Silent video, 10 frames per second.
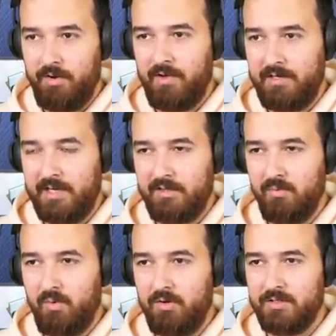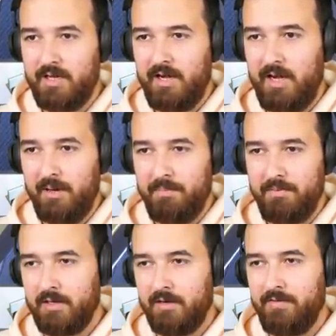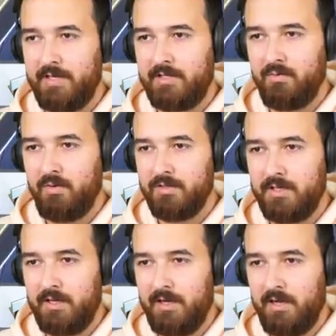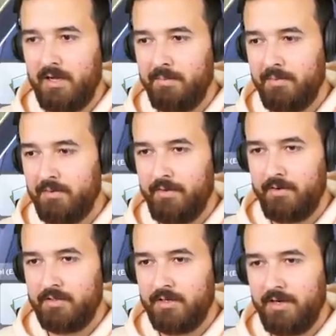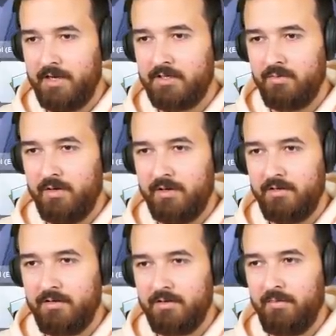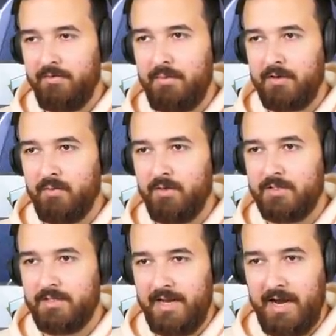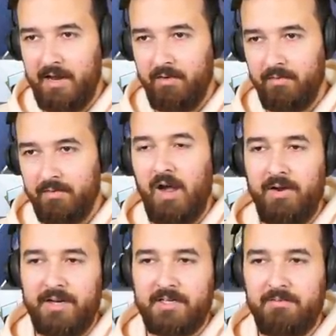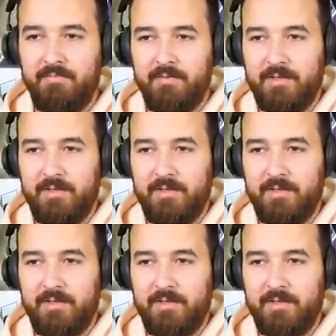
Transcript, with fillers: What if I take the walls up? Hang on, if I take the walls up and then use the next one. And what if I bring the walls down? Oh, it actually